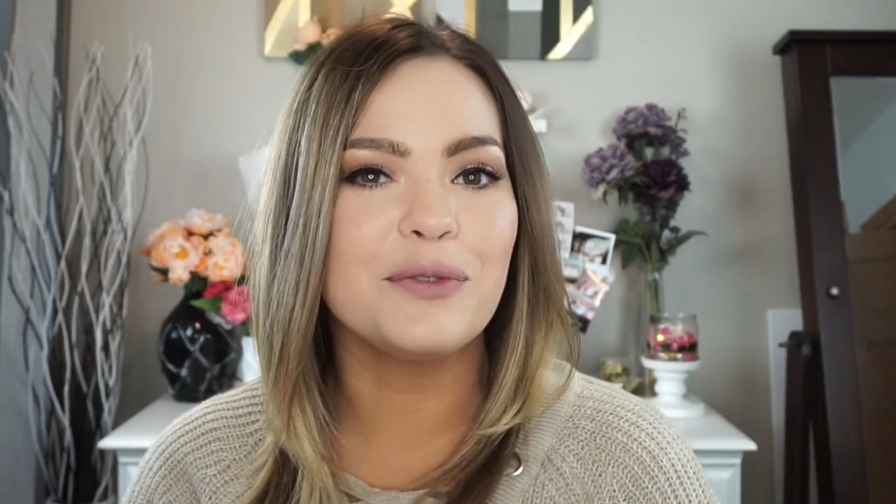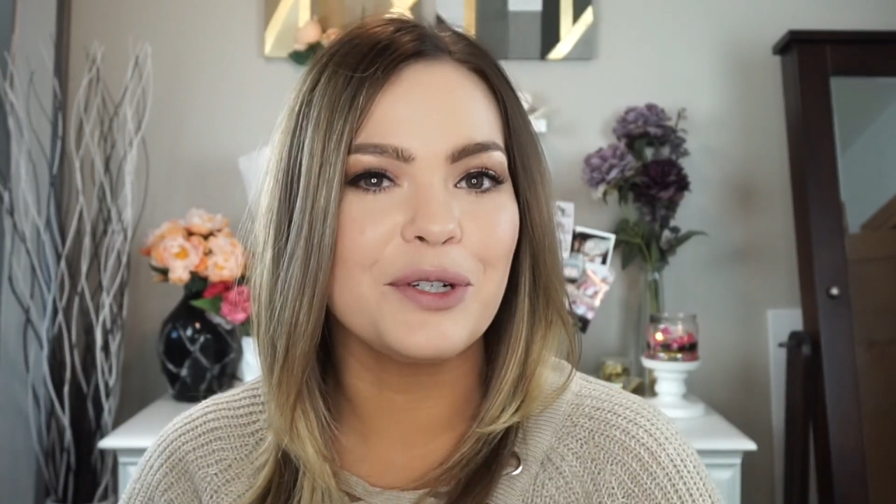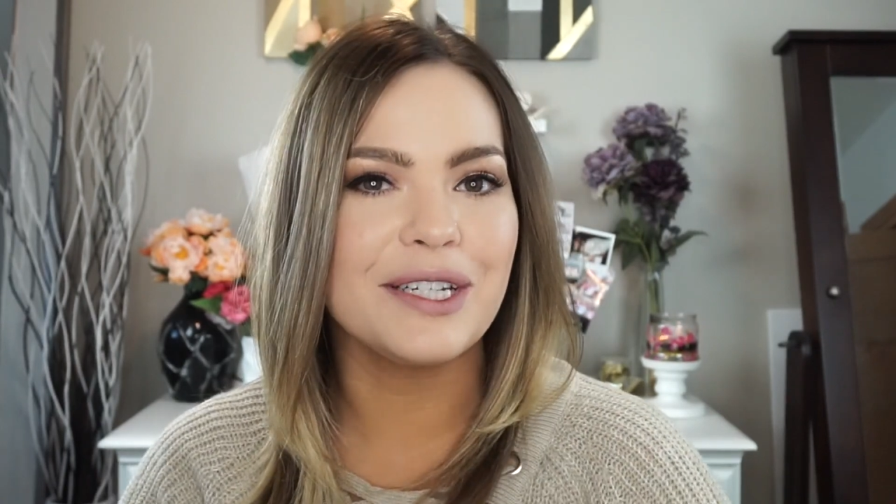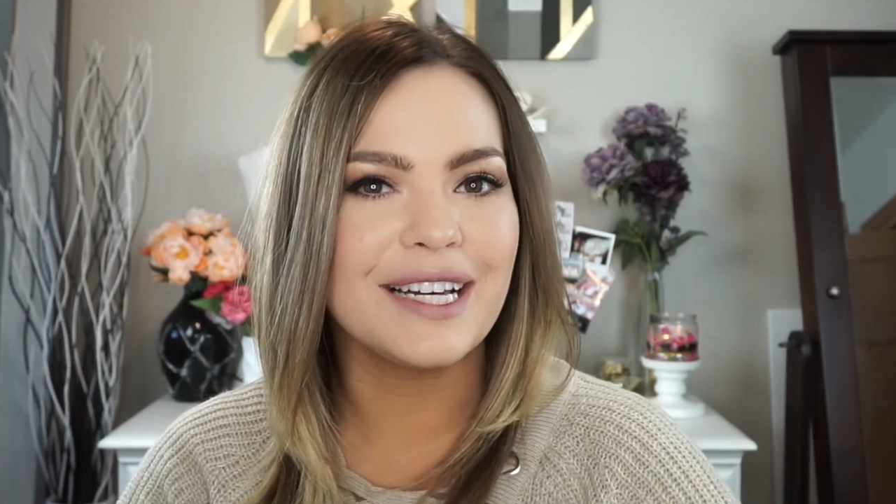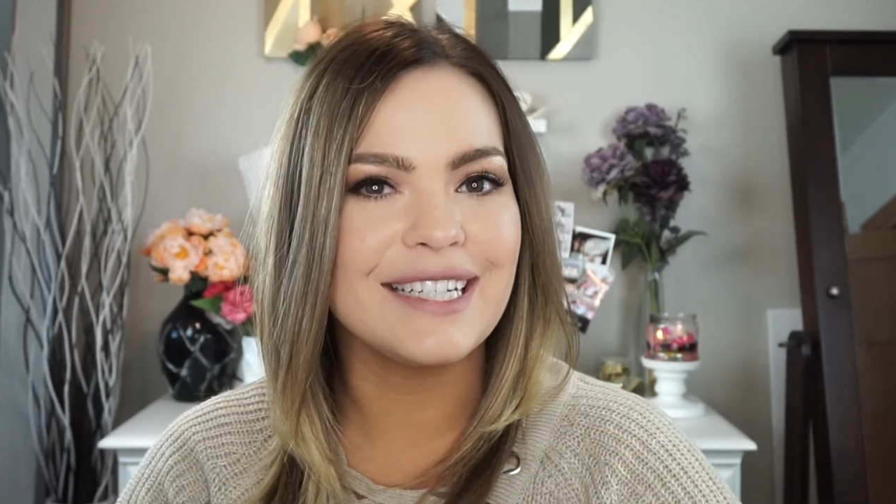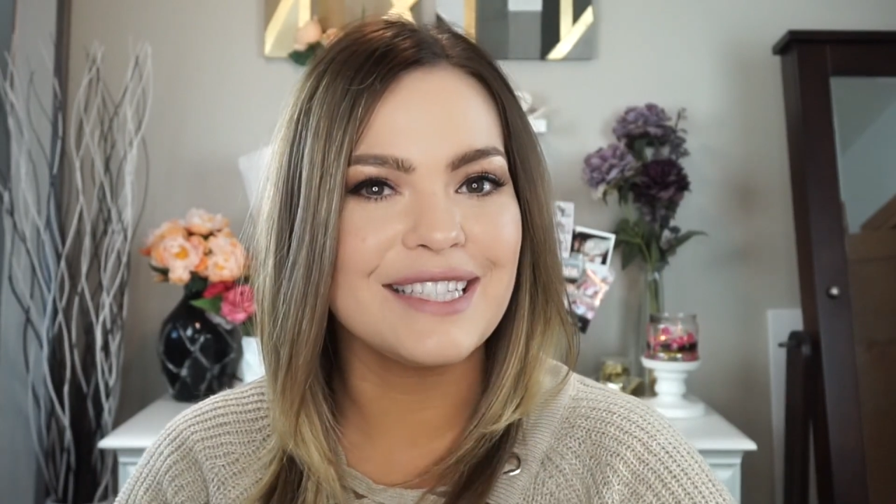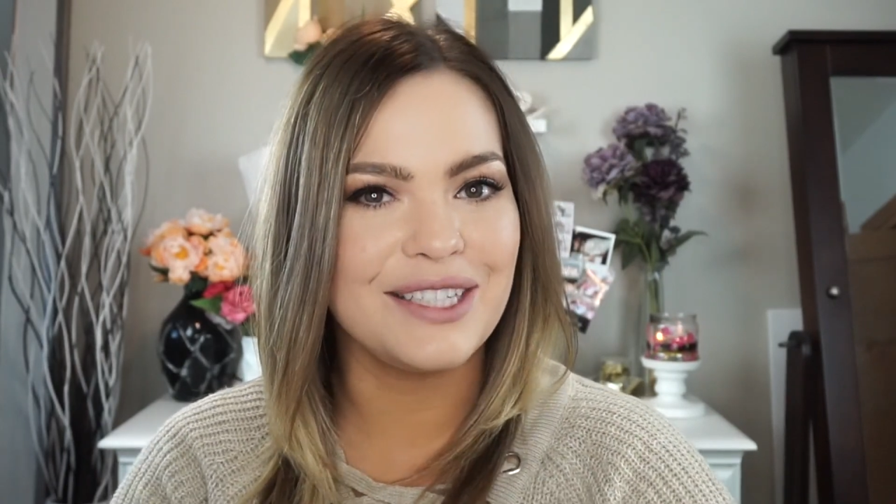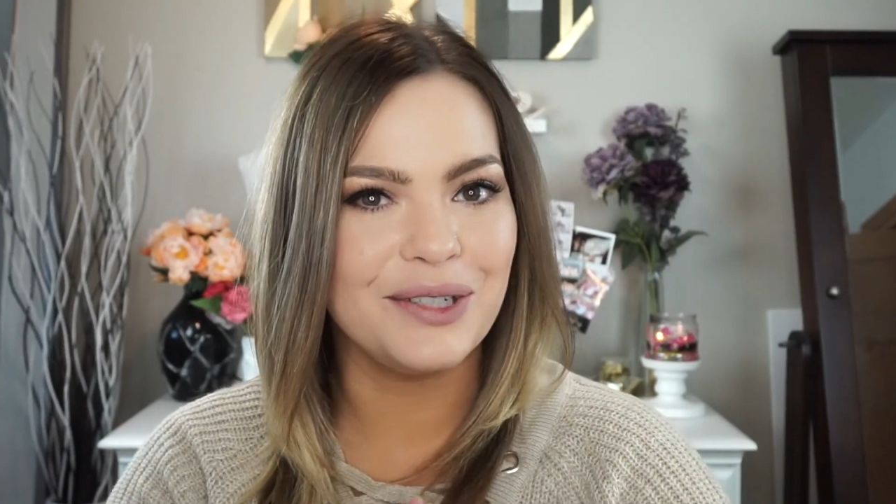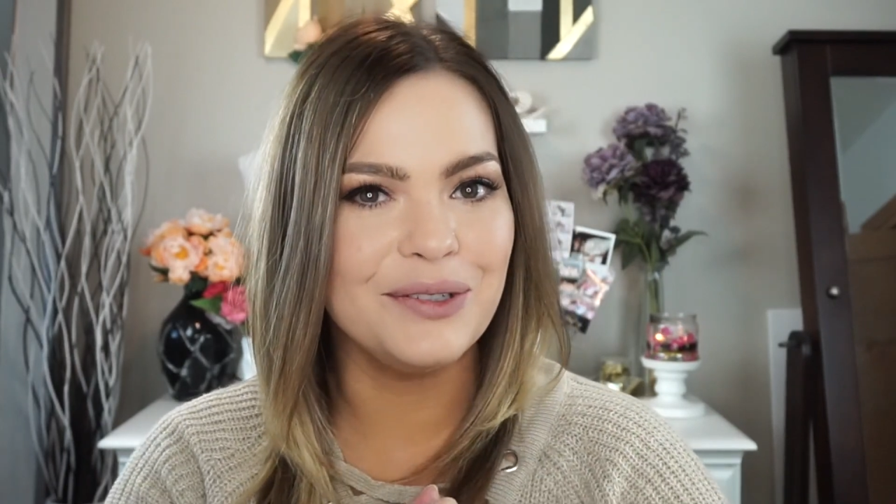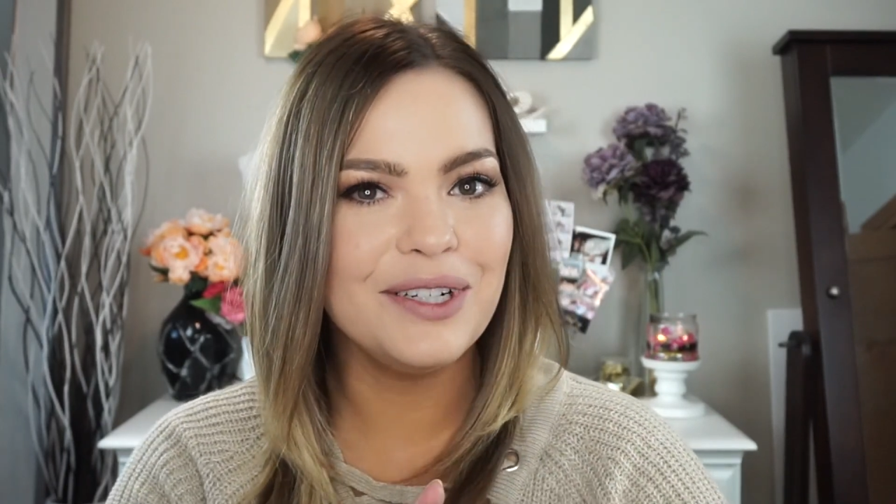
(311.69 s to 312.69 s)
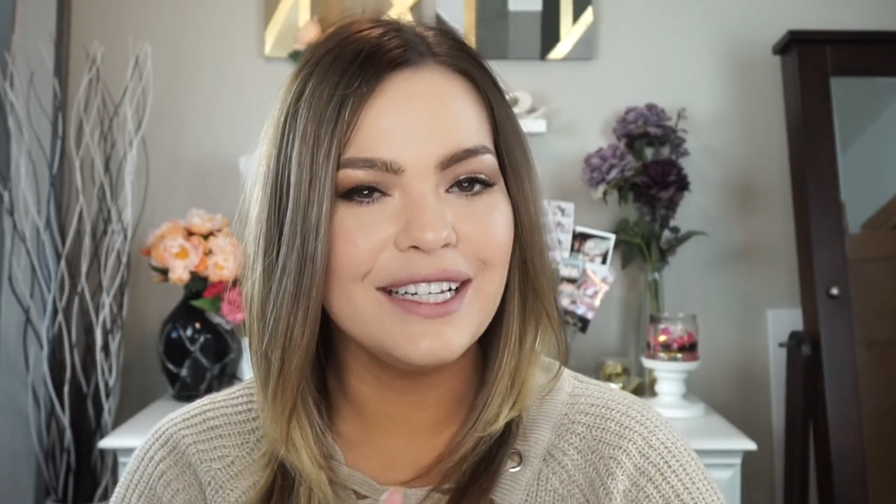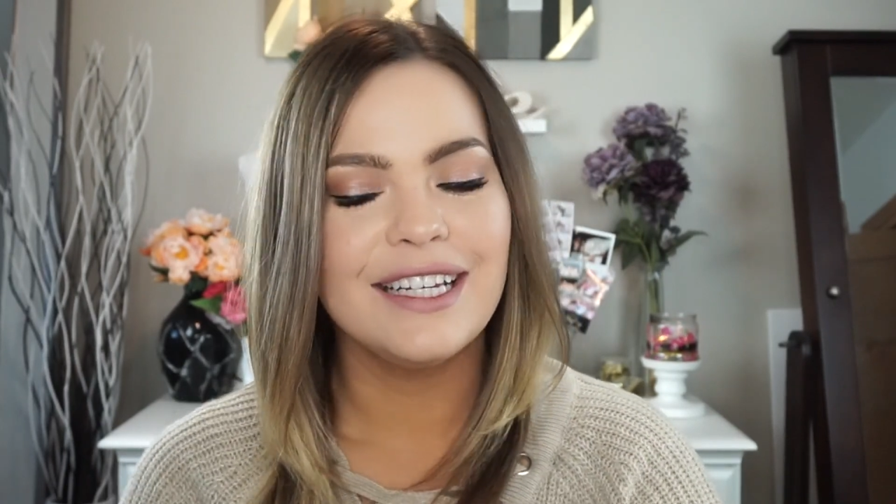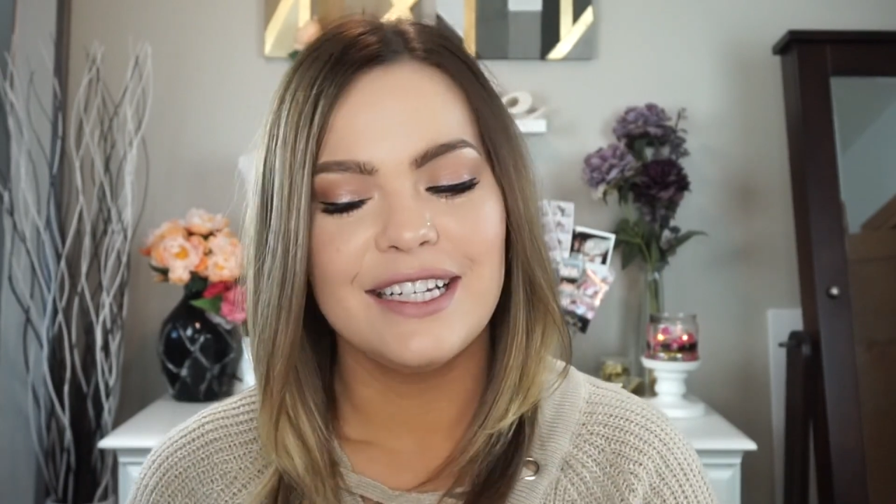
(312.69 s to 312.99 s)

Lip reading: for you guys too.